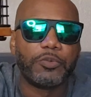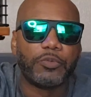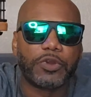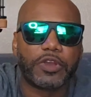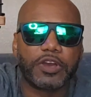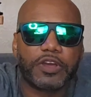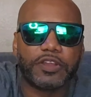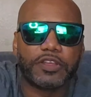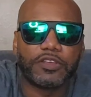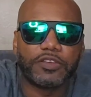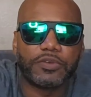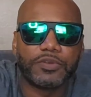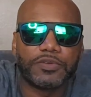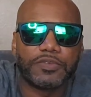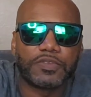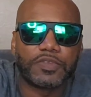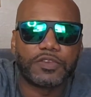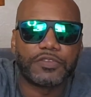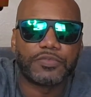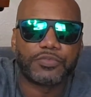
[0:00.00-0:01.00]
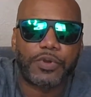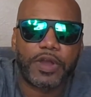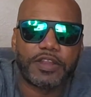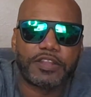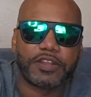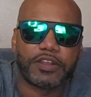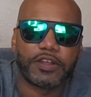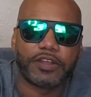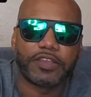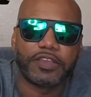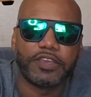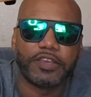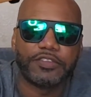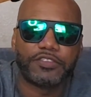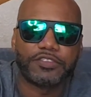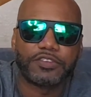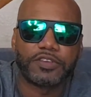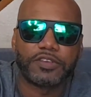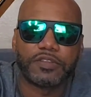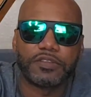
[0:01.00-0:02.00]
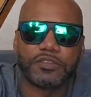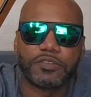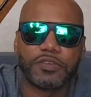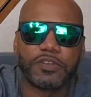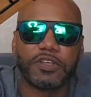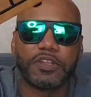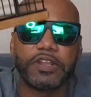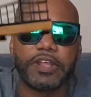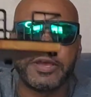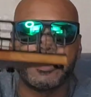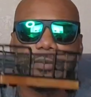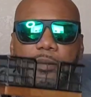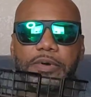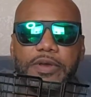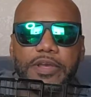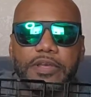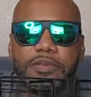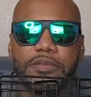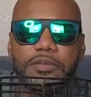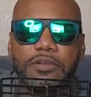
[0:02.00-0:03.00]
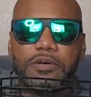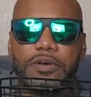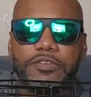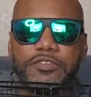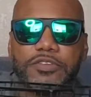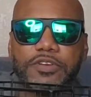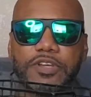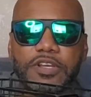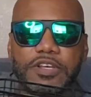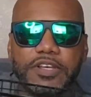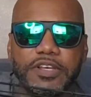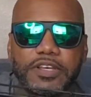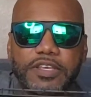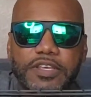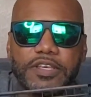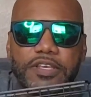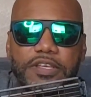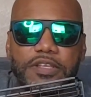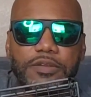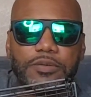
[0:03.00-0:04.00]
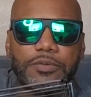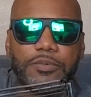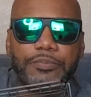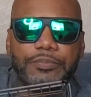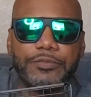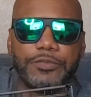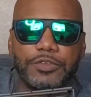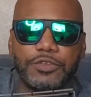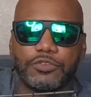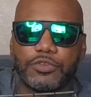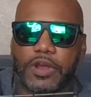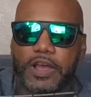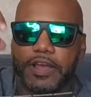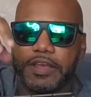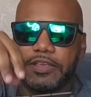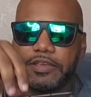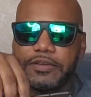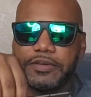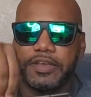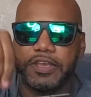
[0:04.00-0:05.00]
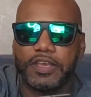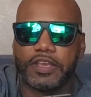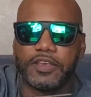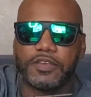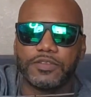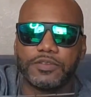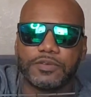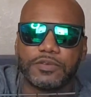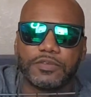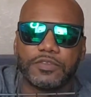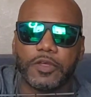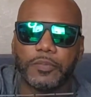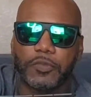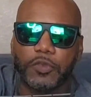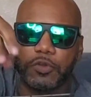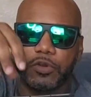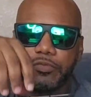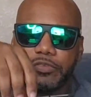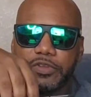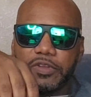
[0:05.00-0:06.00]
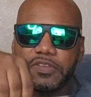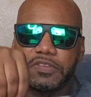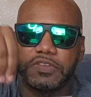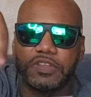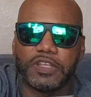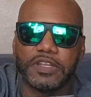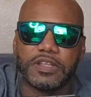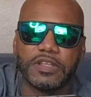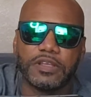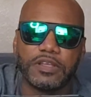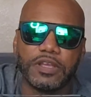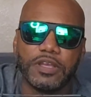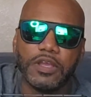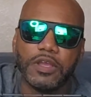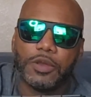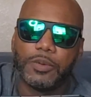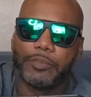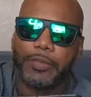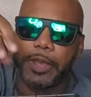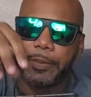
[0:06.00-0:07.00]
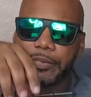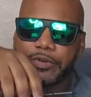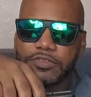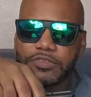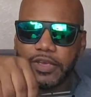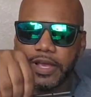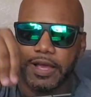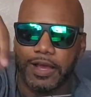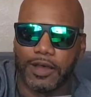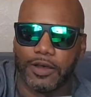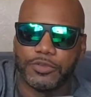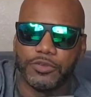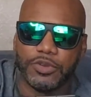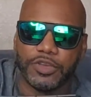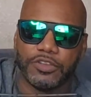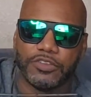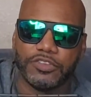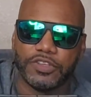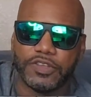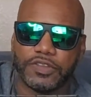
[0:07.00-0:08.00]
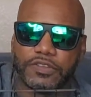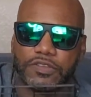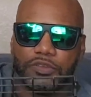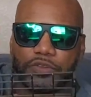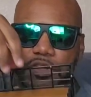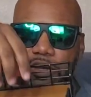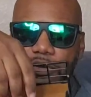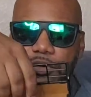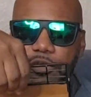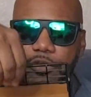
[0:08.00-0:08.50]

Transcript: We're going to use this right in our kitchen. So then that way, you know, as you're cooking, drying your hands or something, or if you just need a paper towel, you can just, you know,